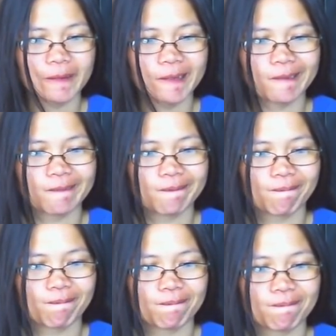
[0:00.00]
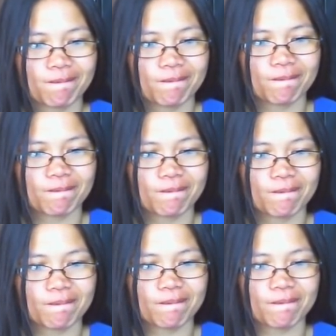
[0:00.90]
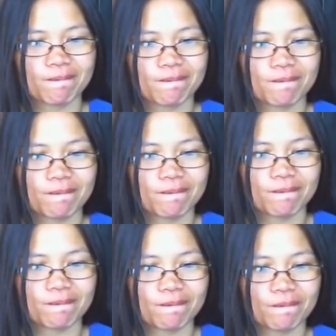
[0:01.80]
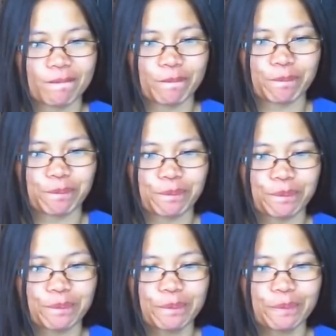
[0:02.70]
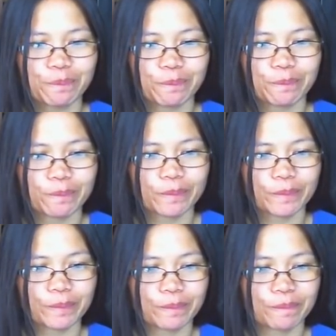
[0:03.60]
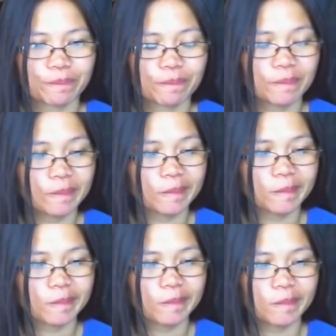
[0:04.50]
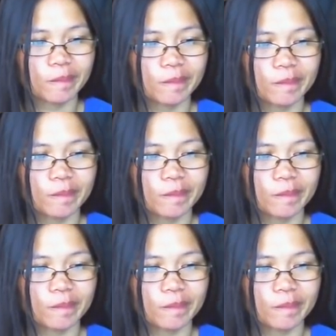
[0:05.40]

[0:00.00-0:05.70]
90 days, it's part of your your process of extending. Forget IR.